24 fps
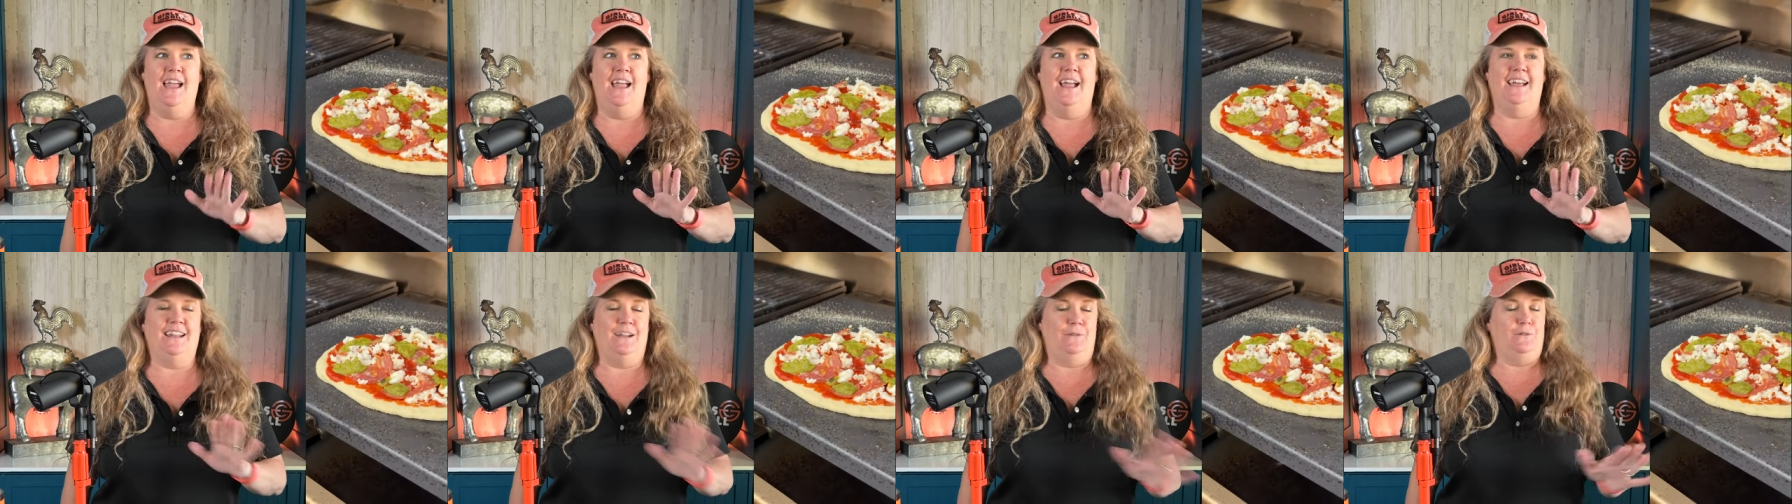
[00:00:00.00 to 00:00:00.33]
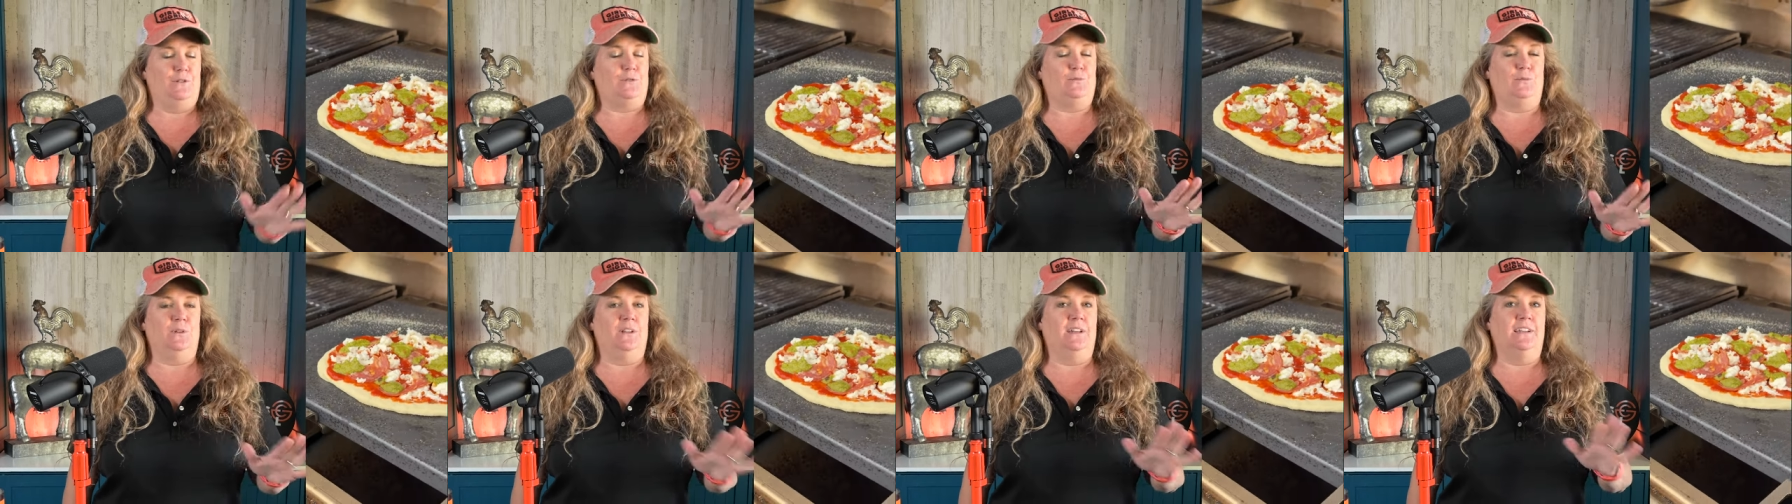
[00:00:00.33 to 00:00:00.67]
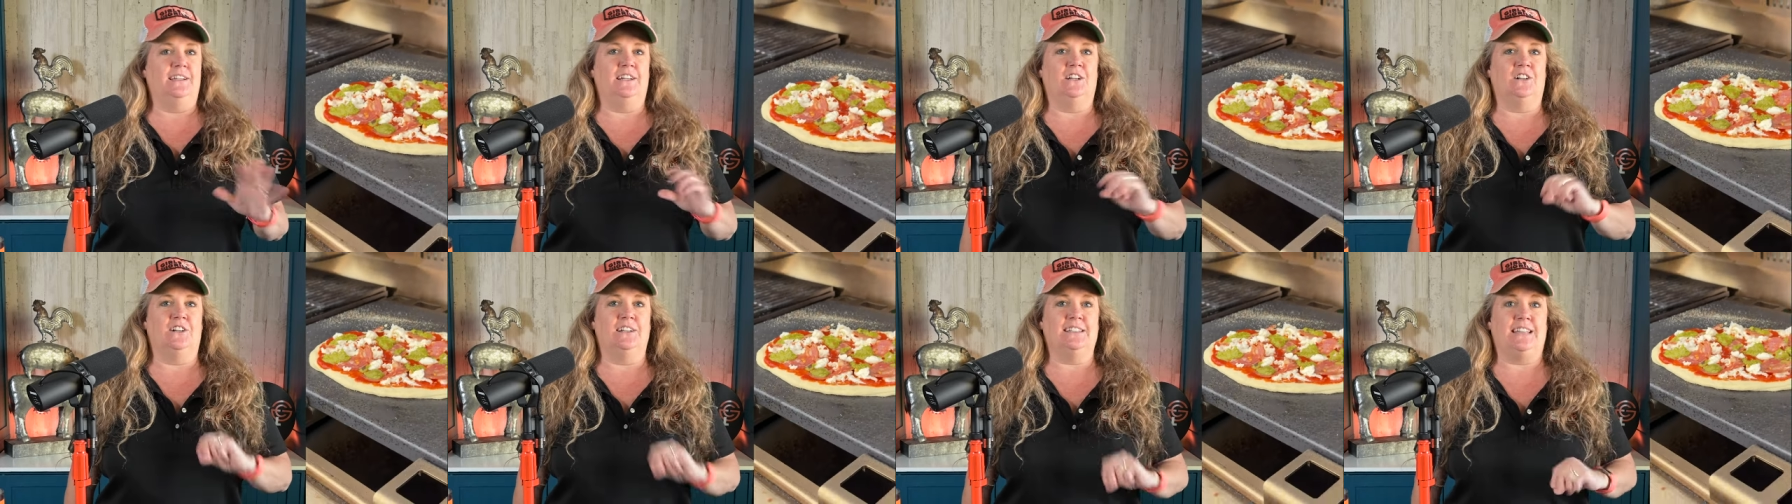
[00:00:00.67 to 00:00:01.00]
and I was really
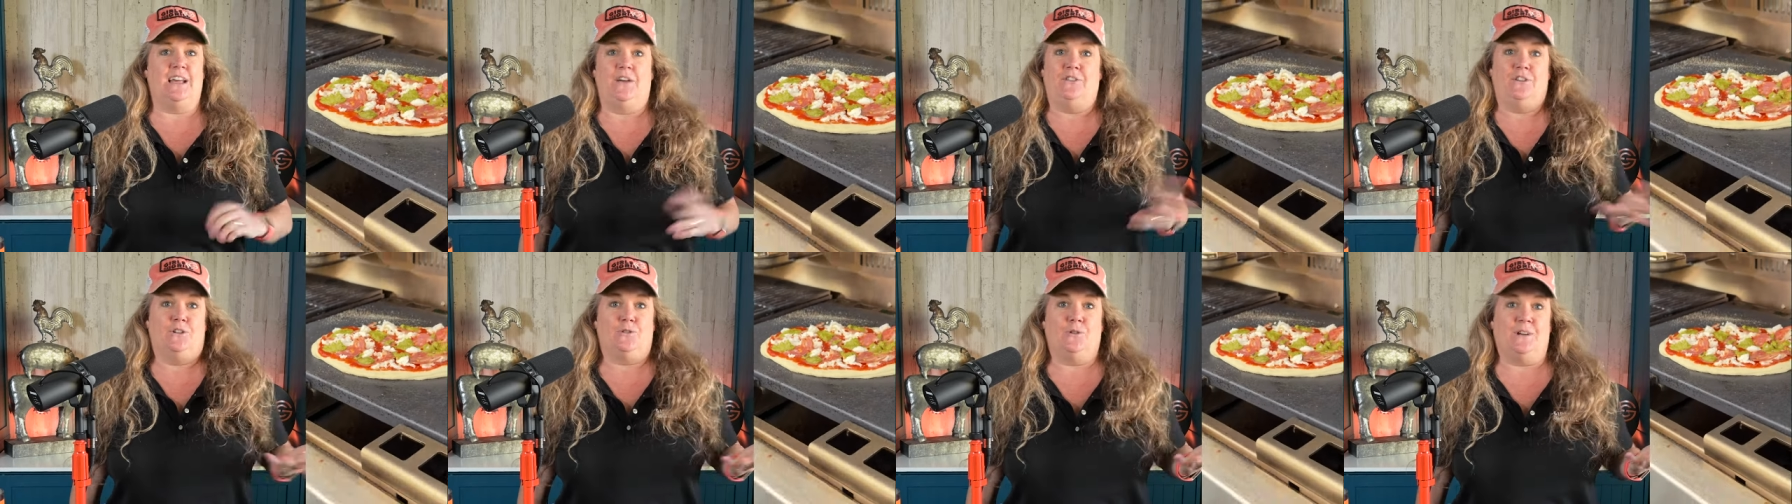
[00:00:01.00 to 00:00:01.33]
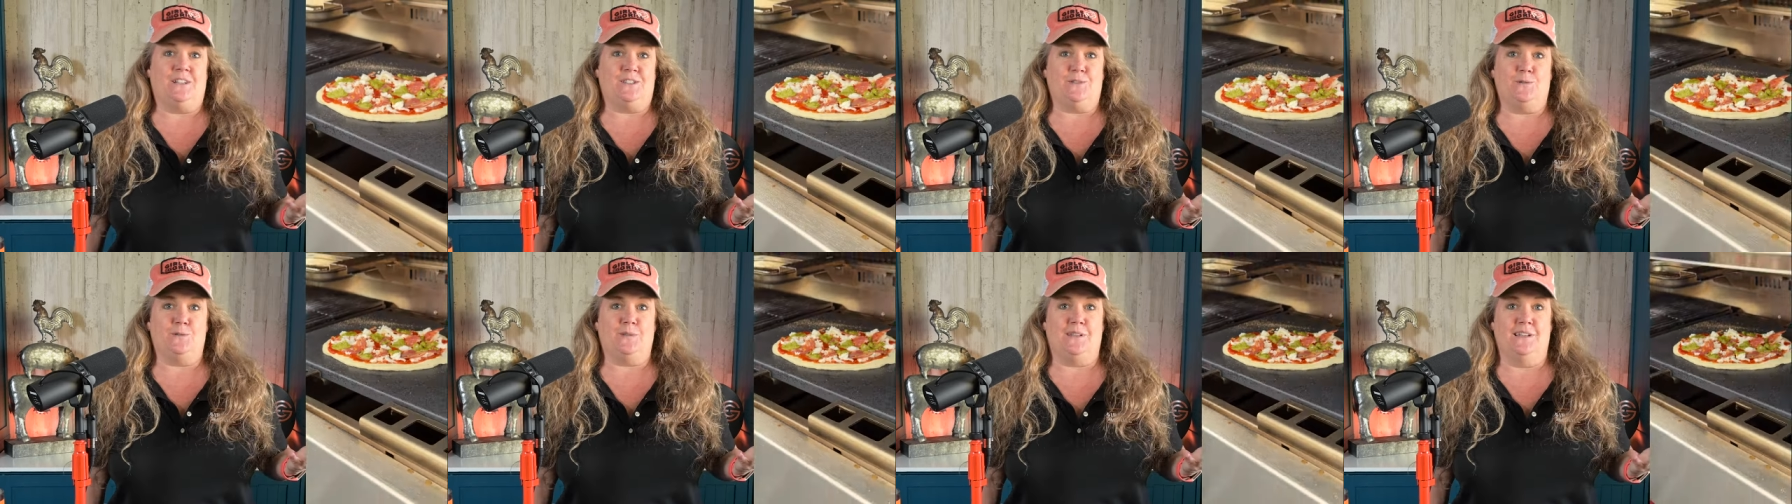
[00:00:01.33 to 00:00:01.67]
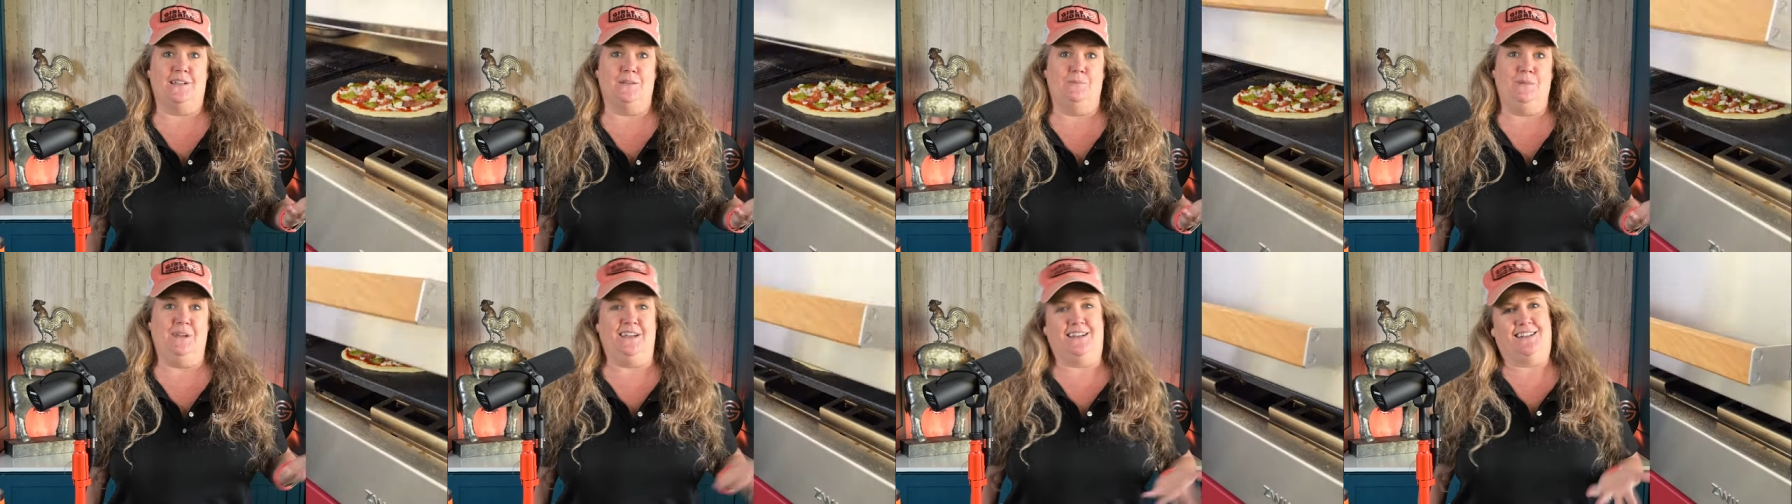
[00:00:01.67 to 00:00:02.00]
curious how the crust was going
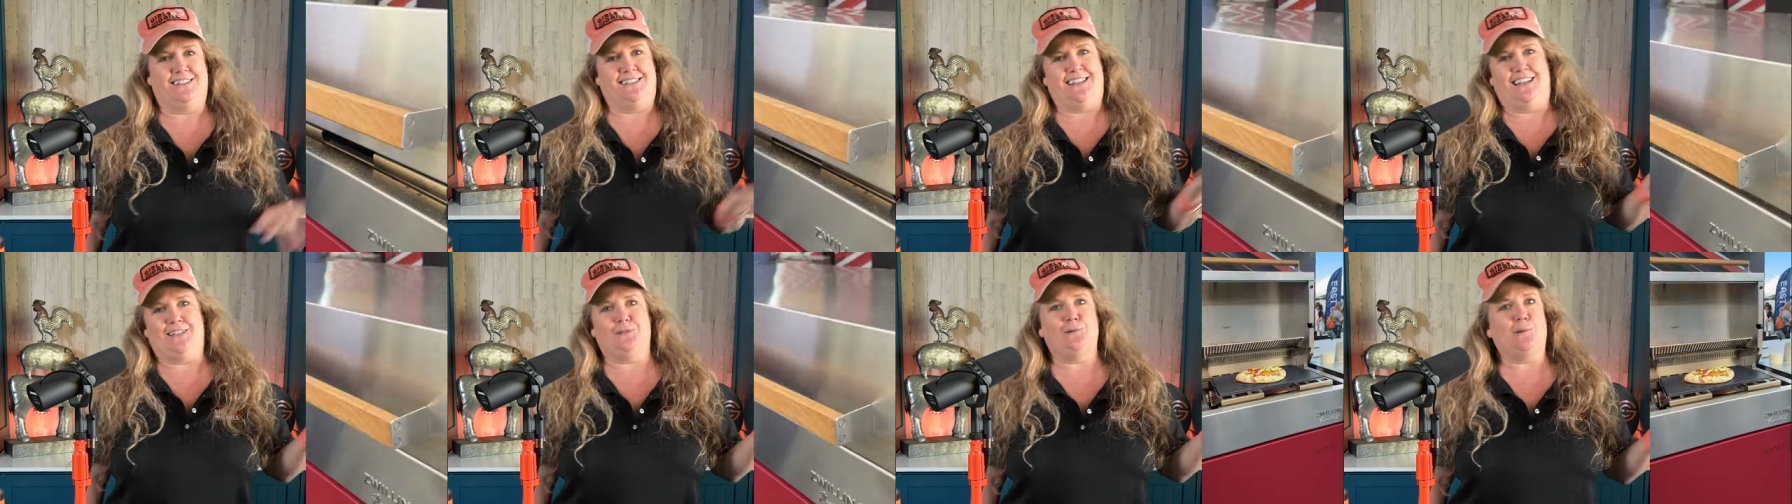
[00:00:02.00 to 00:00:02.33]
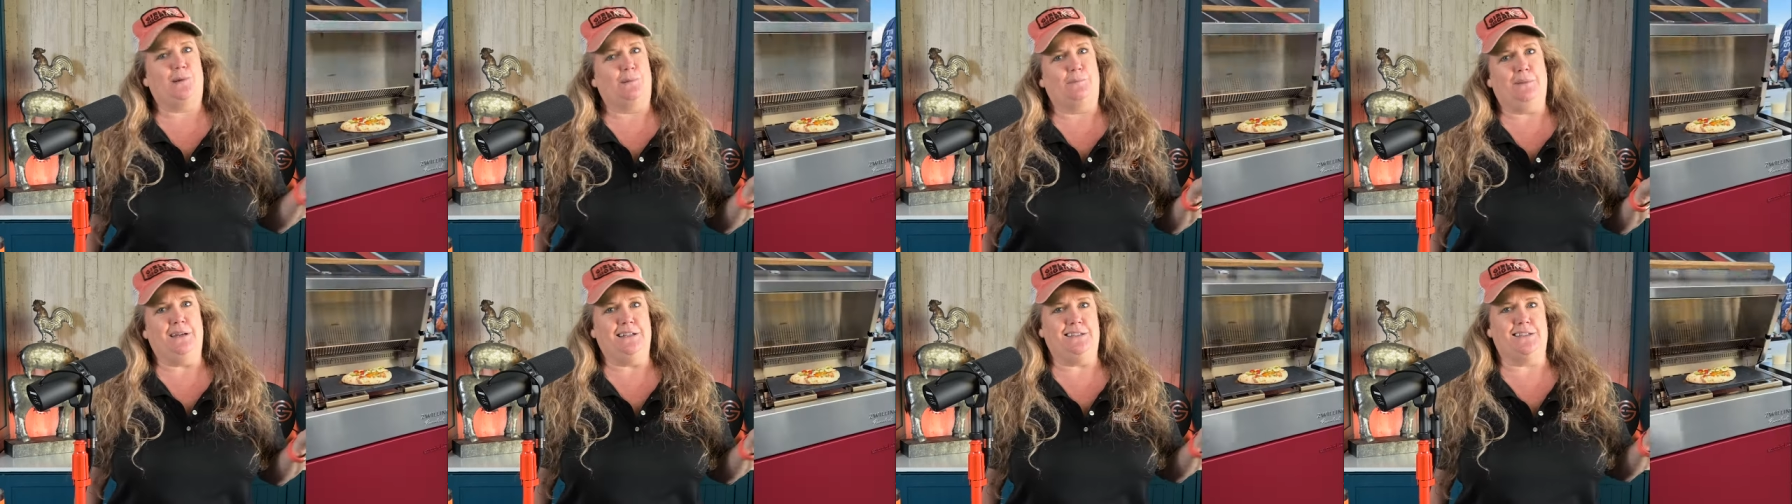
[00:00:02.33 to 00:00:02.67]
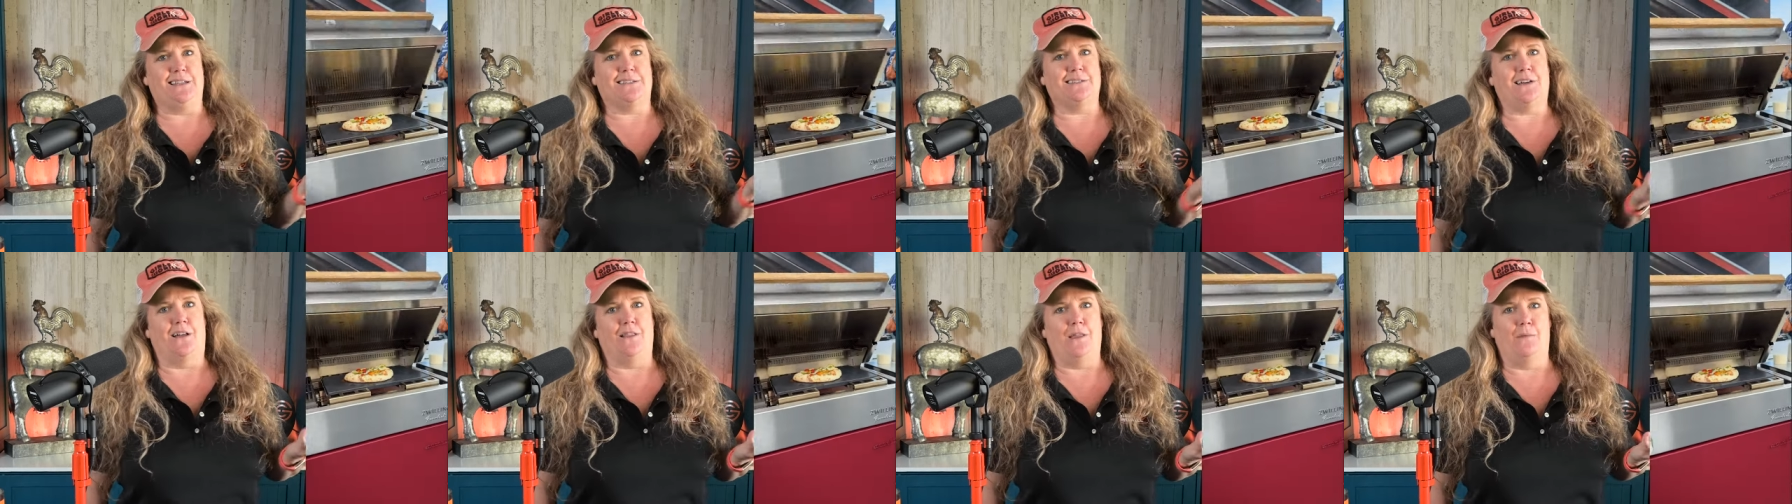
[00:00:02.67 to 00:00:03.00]
to be because that's what a
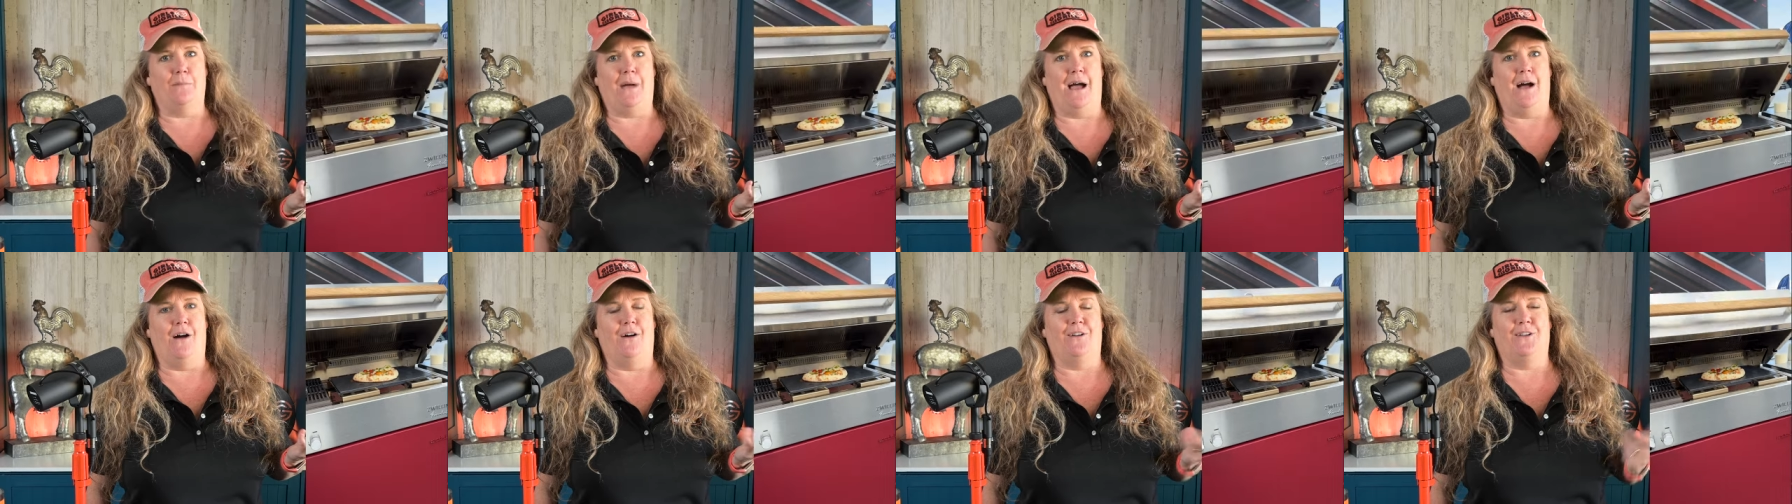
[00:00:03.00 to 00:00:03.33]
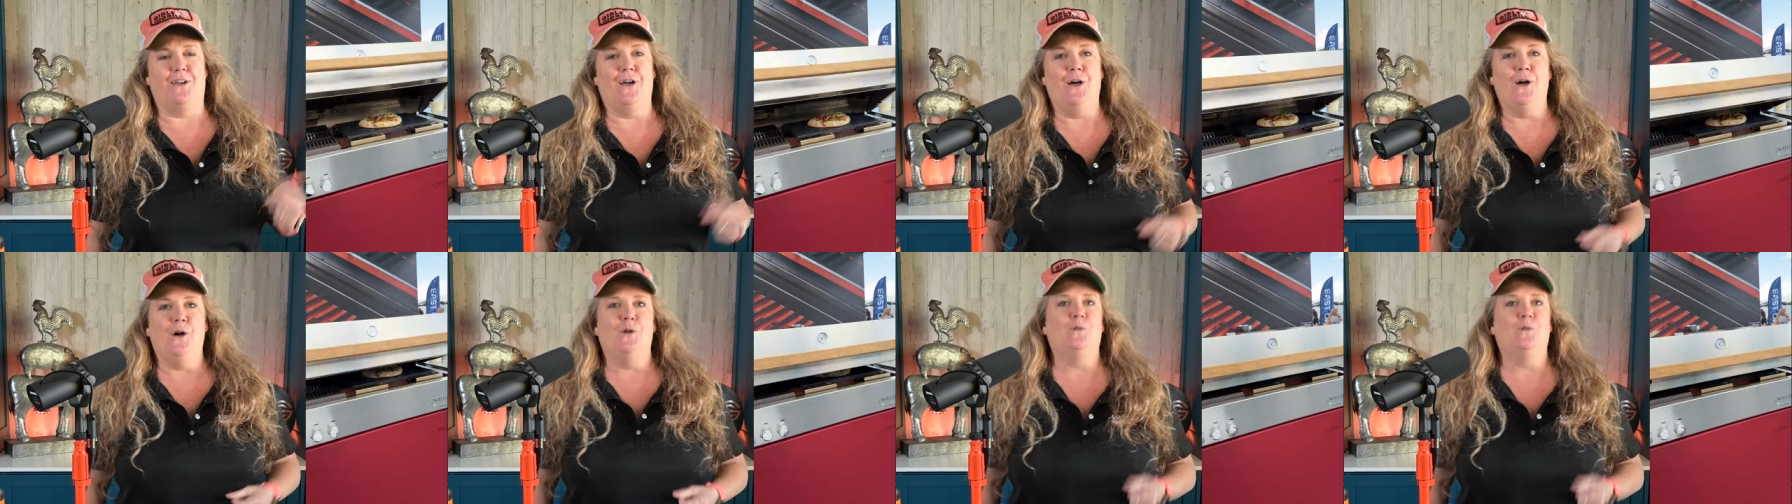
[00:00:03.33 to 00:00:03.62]
pizza is all about.